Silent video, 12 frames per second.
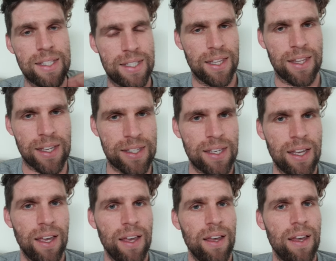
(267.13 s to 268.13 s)
to this.
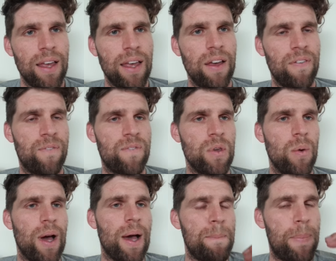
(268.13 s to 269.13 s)
If
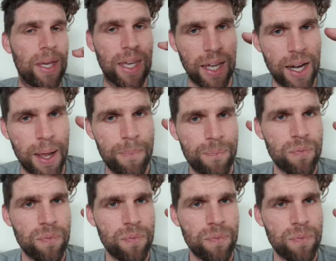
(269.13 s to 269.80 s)
you are beginner,